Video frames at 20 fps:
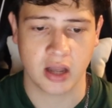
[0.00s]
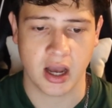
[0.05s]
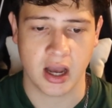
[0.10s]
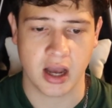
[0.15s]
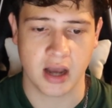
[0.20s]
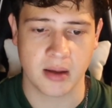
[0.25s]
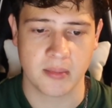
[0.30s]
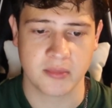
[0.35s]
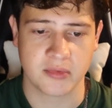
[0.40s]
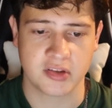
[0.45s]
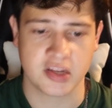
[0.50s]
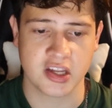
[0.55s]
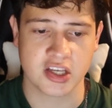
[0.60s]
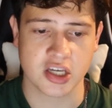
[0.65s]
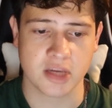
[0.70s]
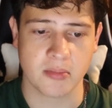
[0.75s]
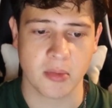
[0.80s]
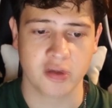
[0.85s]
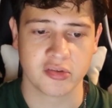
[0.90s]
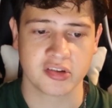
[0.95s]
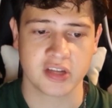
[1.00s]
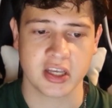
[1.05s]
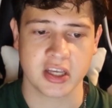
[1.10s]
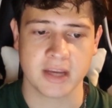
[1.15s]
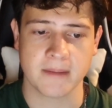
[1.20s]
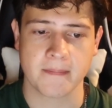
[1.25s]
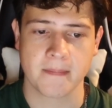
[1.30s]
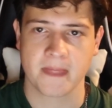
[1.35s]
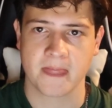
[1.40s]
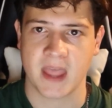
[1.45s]
C.J. Mosley
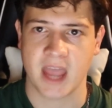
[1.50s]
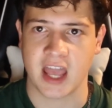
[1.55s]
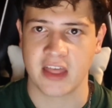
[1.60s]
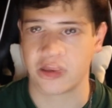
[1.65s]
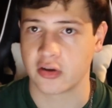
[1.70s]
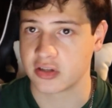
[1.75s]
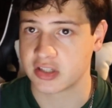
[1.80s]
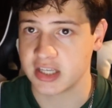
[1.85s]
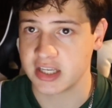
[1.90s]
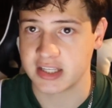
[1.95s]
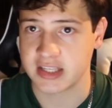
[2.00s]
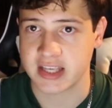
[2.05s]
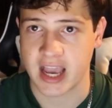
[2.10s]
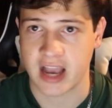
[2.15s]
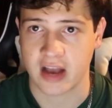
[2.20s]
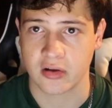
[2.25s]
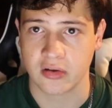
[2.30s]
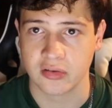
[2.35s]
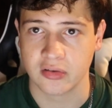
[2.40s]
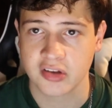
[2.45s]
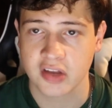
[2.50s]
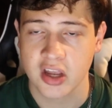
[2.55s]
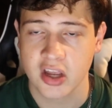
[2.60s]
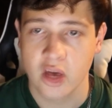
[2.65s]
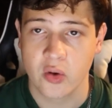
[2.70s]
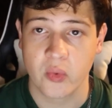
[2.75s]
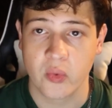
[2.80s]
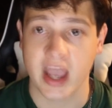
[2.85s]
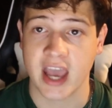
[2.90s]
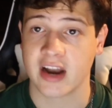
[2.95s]
had 13 tackles.
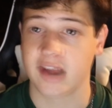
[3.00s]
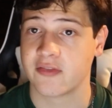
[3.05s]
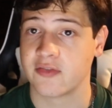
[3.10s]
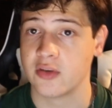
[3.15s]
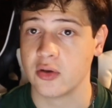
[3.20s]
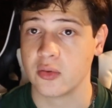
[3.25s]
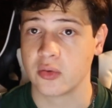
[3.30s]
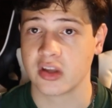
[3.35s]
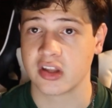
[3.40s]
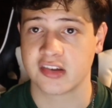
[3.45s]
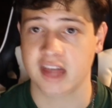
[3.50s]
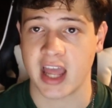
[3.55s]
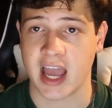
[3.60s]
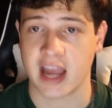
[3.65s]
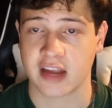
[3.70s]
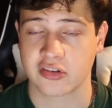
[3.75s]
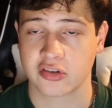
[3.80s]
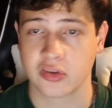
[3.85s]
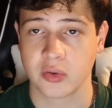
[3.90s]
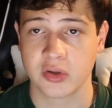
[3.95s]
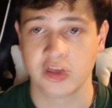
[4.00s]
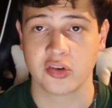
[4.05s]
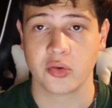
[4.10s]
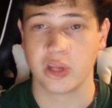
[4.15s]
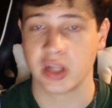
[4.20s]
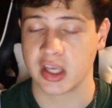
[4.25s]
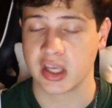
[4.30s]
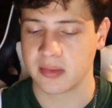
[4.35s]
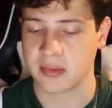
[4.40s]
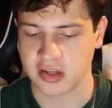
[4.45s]
We had a few good sacks. Quincy
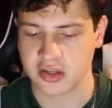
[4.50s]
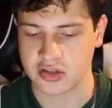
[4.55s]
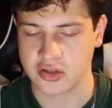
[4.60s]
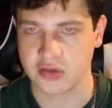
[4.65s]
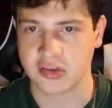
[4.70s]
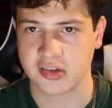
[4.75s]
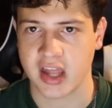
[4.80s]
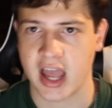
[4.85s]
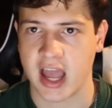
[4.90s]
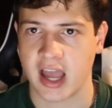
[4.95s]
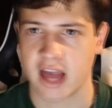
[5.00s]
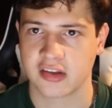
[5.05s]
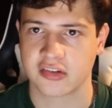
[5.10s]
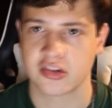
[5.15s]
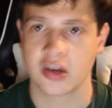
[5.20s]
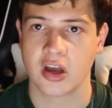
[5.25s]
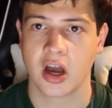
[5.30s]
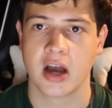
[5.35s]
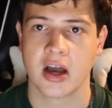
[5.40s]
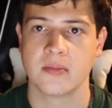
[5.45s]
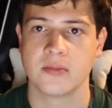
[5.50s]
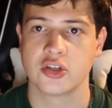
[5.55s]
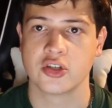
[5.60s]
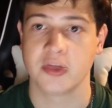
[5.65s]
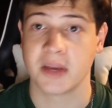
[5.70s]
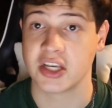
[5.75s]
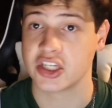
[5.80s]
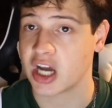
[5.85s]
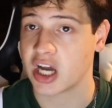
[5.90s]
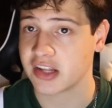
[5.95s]
Williams had 2 sacks. Jermaine
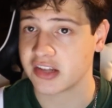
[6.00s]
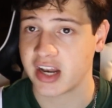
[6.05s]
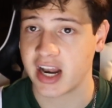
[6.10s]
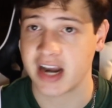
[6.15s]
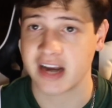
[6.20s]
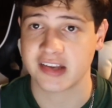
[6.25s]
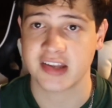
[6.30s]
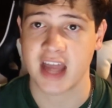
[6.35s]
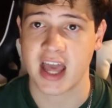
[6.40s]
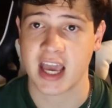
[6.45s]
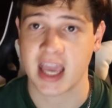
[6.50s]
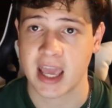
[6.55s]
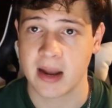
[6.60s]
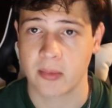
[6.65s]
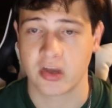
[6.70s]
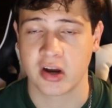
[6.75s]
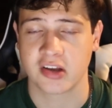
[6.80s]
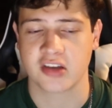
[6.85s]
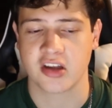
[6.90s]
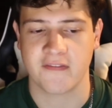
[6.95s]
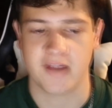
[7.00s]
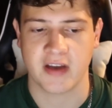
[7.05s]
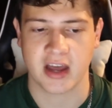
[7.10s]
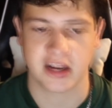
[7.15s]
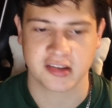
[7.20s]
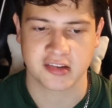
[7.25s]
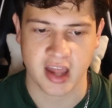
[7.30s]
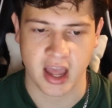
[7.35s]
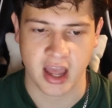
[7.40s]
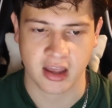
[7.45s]
Johnson had a sack, and Bryce Huff had a
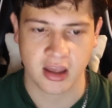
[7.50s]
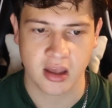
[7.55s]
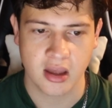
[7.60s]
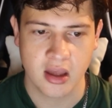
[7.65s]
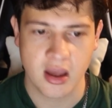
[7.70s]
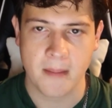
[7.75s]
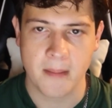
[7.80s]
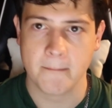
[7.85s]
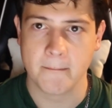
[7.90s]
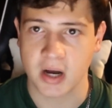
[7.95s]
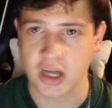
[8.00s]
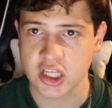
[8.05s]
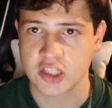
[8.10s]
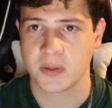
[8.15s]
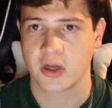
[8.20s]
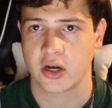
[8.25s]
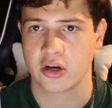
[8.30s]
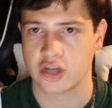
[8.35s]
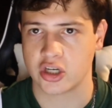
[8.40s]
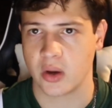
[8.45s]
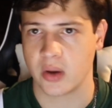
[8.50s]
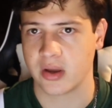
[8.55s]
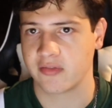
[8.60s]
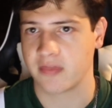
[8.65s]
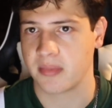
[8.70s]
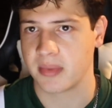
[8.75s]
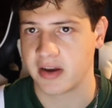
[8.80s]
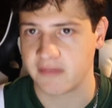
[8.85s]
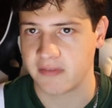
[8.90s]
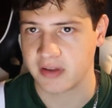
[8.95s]
sack. Much better showing from
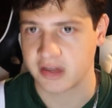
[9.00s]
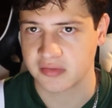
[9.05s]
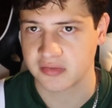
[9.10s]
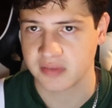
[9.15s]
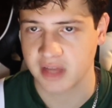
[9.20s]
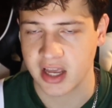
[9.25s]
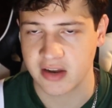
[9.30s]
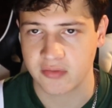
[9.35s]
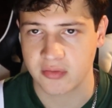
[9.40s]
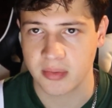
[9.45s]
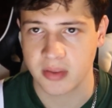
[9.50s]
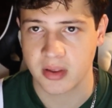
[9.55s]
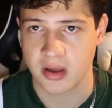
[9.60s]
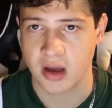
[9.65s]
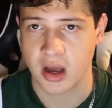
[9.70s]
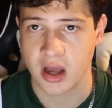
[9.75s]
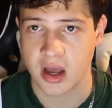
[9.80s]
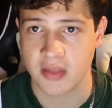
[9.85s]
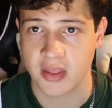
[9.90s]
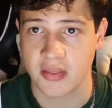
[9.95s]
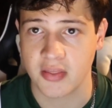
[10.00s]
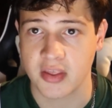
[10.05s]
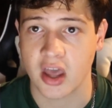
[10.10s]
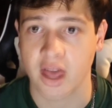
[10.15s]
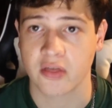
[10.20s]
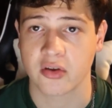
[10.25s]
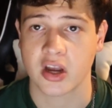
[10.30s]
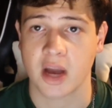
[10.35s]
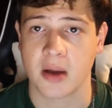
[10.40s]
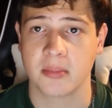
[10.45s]
the defensive line than the
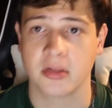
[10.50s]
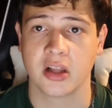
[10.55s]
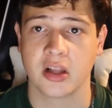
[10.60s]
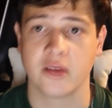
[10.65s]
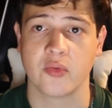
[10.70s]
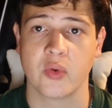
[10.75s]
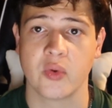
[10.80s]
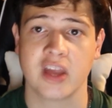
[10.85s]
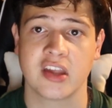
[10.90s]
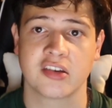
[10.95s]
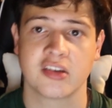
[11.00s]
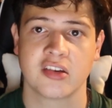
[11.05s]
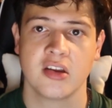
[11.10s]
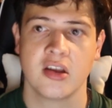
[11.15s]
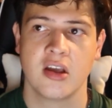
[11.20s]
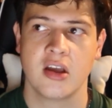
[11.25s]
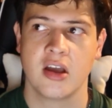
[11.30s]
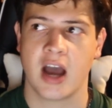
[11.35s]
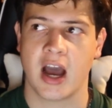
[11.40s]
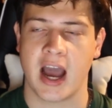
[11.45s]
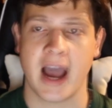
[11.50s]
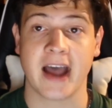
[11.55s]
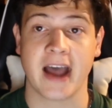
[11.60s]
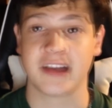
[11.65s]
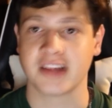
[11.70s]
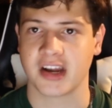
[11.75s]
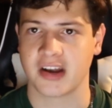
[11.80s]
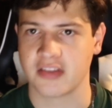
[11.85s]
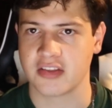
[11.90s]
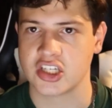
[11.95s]
other couple of weeks
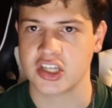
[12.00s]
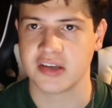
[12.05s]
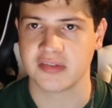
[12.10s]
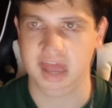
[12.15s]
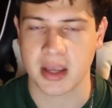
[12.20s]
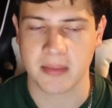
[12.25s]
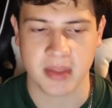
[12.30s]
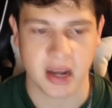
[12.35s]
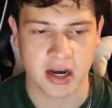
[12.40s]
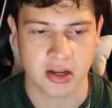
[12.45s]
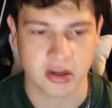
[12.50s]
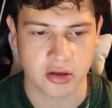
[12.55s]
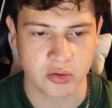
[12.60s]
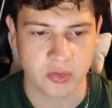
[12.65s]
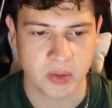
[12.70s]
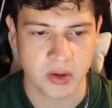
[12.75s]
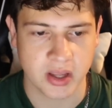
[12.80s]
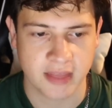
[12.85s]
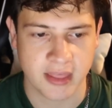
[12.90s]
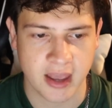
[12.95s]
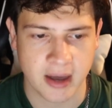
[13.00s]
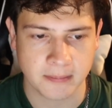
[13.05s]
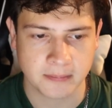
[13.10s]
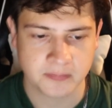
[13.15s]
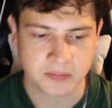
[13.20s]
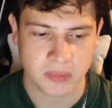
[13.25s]
outside of the Chiefs game. They had a good week there.